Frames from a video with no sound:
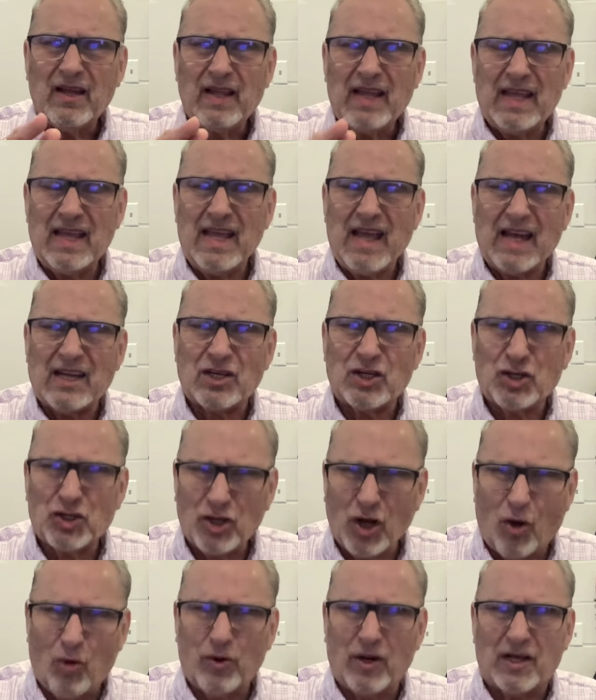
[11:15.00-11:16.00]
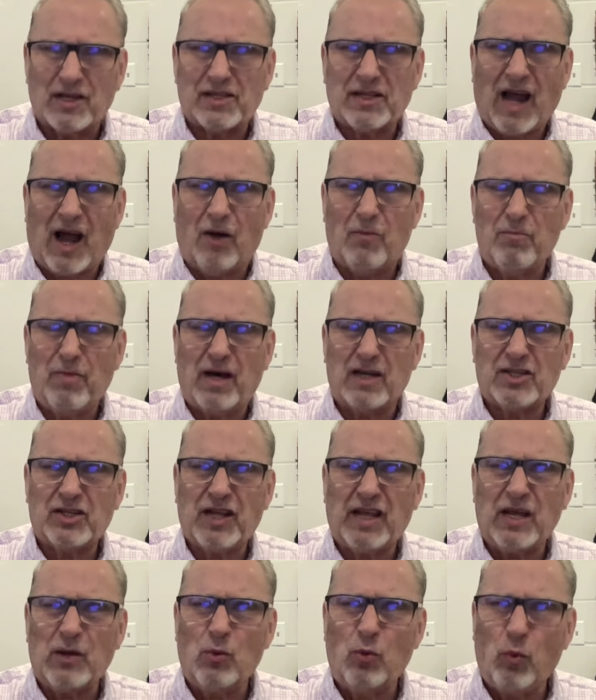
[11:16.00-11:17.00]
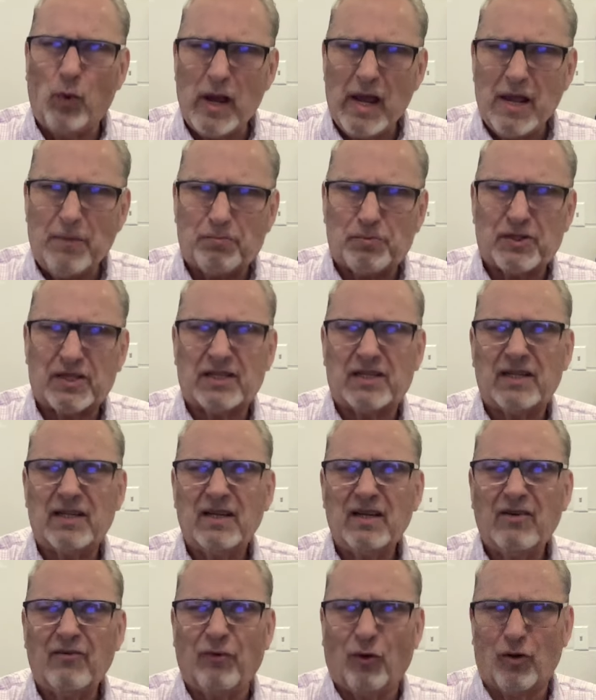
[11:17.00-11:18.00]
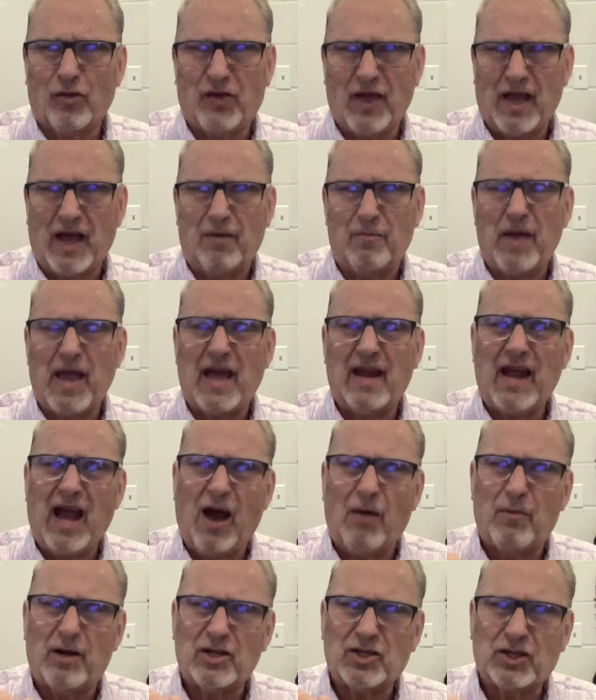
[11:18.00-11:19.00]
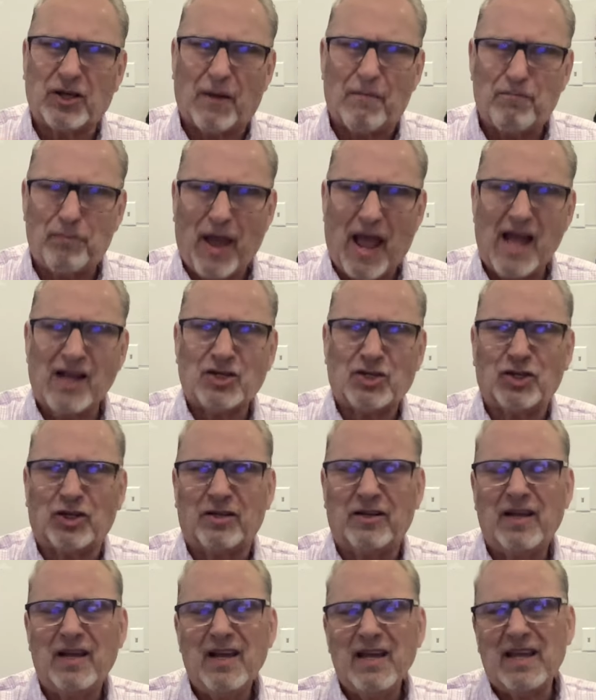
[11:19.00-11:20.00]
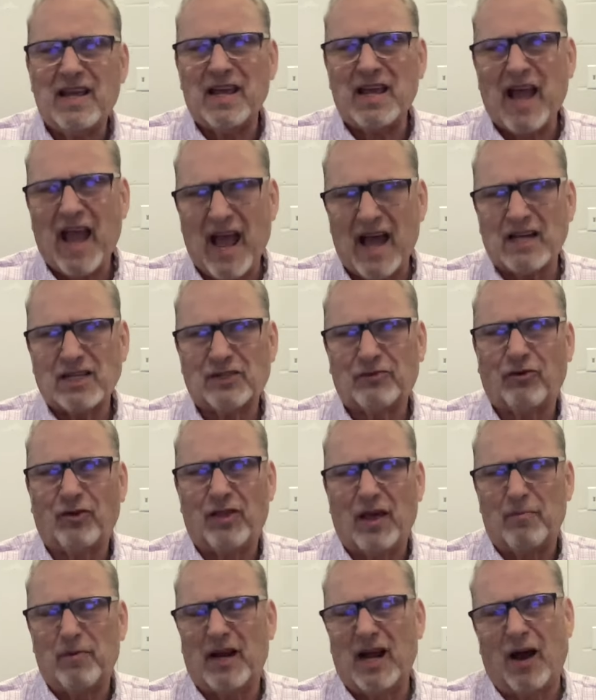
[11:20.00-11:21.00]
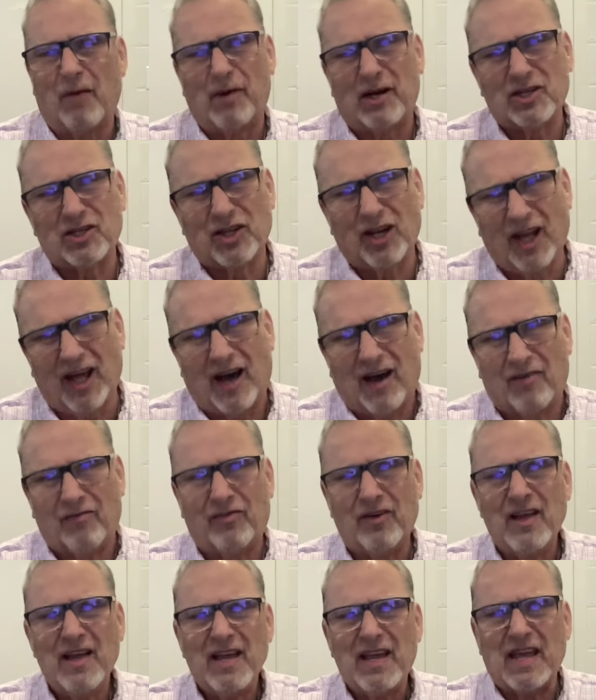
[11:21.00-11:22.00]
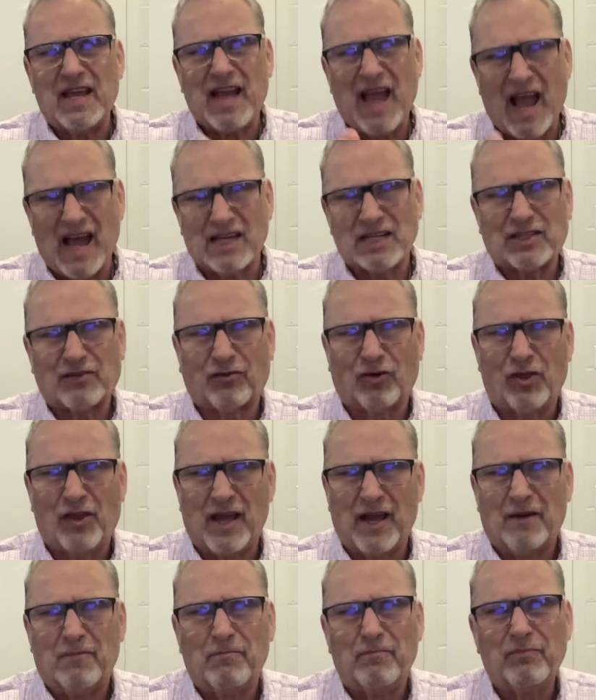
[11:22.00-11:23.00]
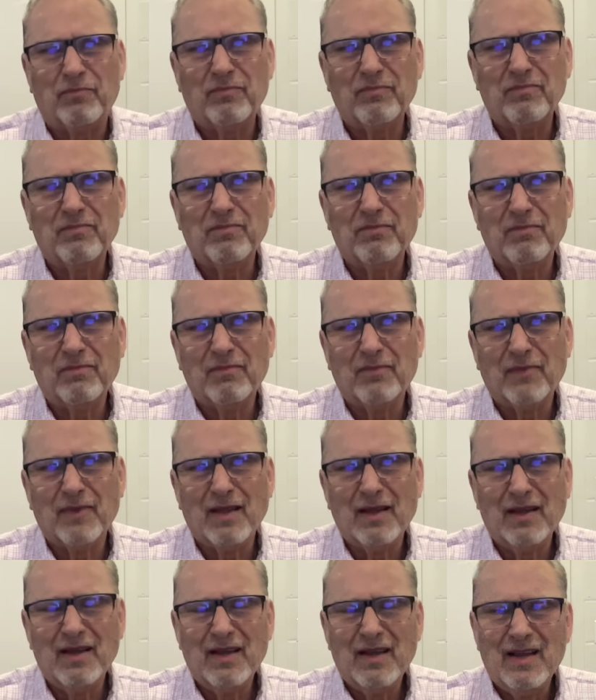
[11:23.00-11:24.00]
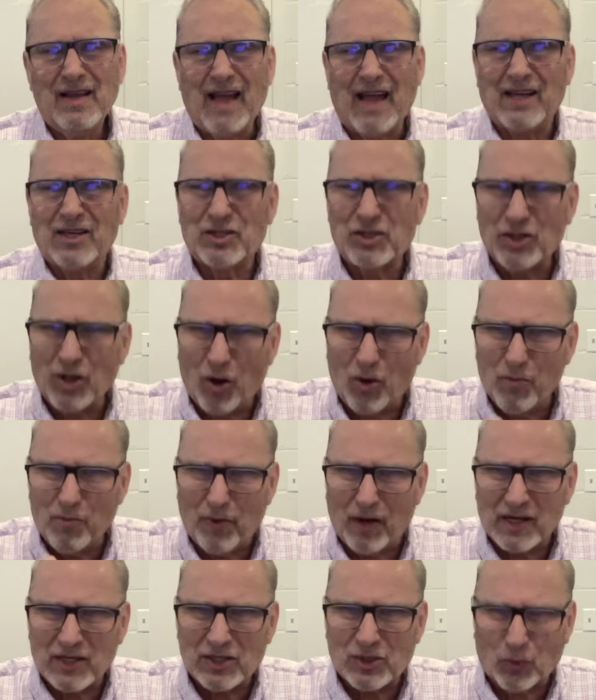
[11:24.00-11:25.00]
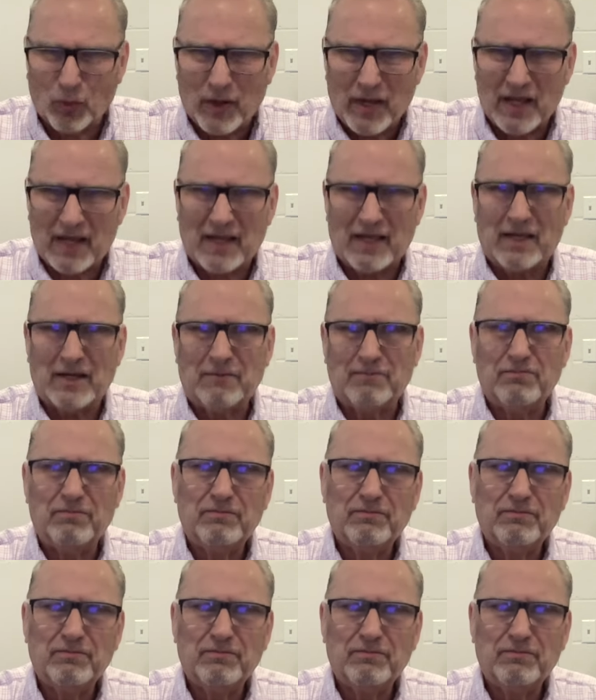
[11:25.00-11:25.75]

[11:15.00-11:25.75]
He has shown us how much He weeps for them and how much compassion He has for them and how much love He has for them. And so must we.